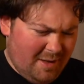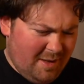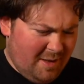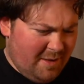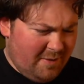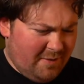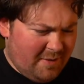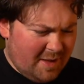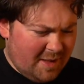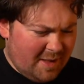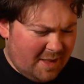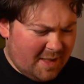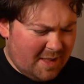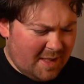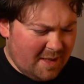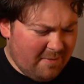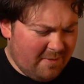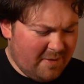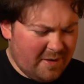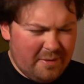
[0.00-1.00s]
if that's the
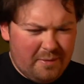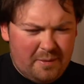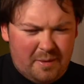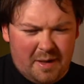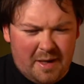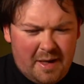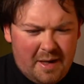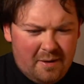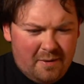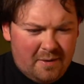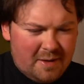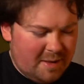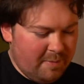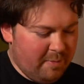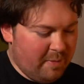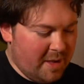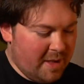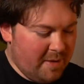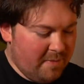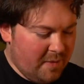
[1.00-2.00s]
same for everyone else,
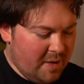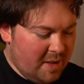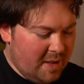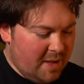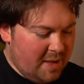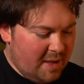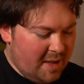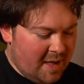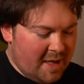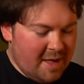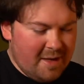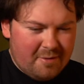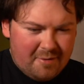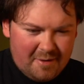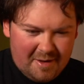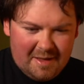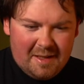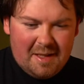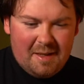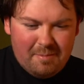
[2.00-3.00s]
but I
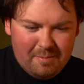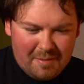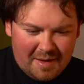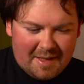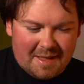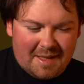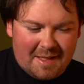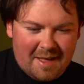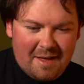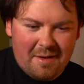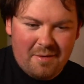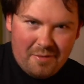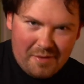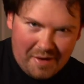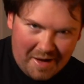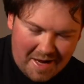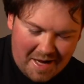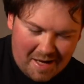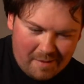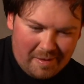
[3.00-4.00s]
really miss
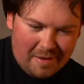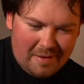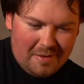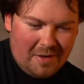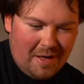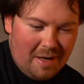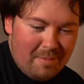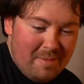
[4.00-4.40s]
that about a lot.